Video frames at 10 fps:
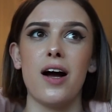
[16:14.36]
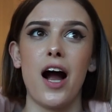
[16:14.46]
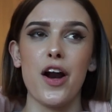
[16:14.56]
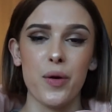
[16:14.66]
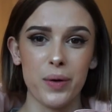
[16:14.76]

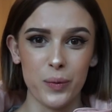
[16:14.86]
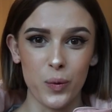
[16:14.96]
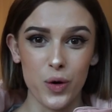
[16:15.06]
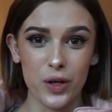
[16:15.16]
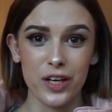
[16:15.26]
I don't want
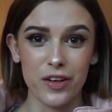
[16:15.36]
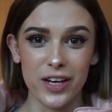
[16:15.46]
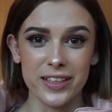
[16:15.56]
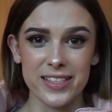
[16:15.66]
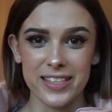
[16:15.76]
to walk
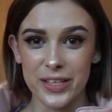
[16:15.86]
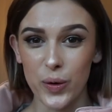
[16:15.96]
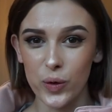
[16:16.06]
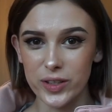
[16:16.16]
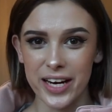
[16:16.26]
around the city
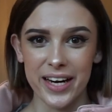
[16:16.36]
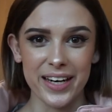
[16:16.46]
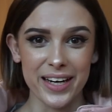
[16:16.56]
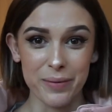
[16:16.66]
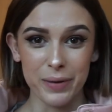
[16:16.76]
all day
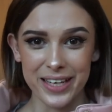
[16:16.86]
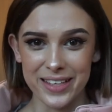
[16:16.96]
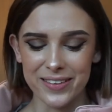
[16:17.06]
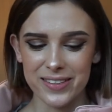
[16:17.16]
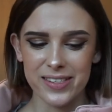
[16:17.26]
in my
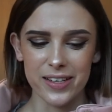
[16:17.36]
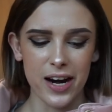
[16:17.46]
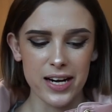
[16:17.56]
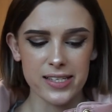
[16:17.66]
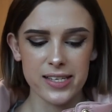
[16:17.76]
heels. So
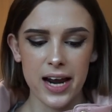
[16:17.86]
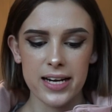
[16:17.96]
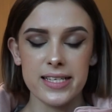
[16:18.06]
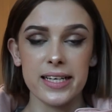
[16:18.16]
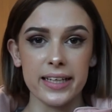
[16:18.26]
I
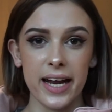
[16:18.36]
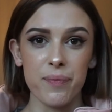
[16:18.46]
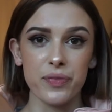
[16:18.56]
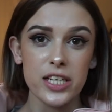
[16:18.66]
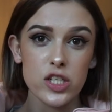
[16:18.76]
decided to
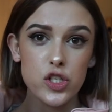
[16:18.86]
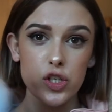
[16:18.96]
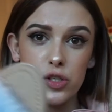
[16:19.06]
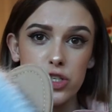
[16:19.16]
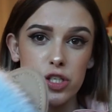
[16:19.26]
get these
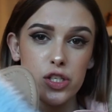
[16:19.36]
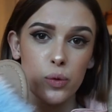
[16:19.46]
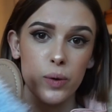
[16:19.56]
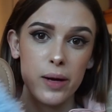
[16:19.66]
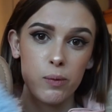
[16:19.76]
shoes just
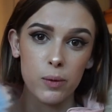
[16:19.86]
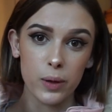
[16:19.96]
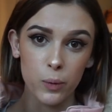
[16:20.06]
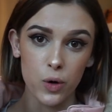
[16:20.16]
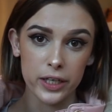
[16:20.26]
to wear while
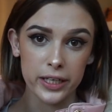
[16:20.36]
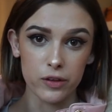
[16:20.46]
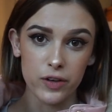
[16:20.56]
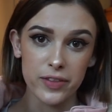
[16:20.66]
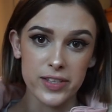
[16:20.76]
we're walking
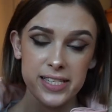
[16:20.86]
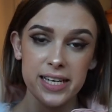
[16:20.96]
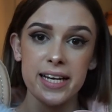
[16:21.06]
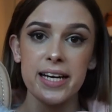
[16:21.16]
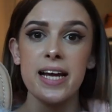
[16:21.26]
around the
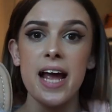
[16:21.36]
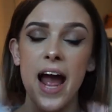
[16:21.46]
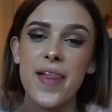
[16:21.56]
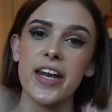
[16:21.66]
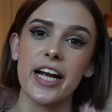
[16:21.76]
city,
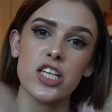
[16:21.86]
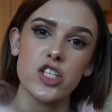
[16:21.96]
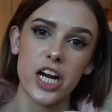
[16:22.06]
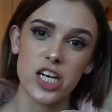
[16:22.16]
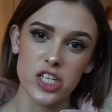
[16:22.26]
and then I can
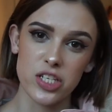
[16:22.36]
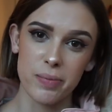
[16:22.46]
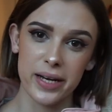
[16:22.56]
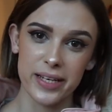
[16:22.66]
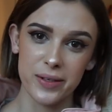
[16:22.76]
change
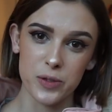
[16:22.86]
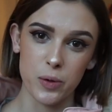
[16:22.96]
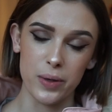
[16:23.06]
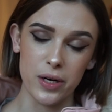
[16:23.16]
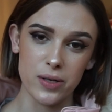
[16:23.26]
into my heels
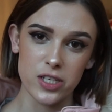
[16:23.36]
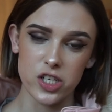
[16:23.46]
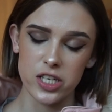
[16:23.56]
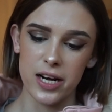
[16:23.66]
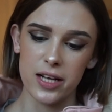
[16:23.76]
when we go into
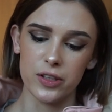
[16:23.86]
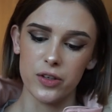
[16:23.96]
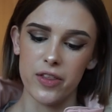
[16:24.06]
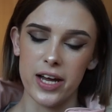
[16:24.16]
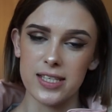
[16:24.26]
Chanel
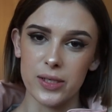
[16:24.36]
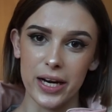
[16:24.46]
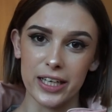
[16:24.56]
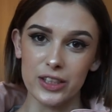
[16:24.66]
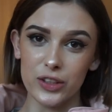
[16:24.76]
and all that so
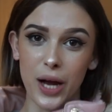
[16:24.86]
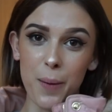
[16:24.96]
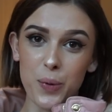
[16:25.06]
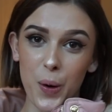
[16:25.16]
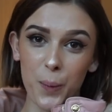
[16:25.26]
I can look
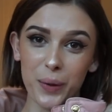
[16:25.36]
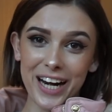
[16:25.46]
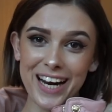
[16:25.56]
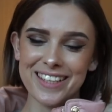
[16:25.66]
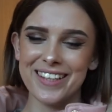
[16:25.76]

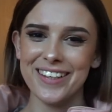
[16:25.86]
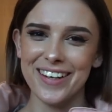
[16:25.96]
appropriate.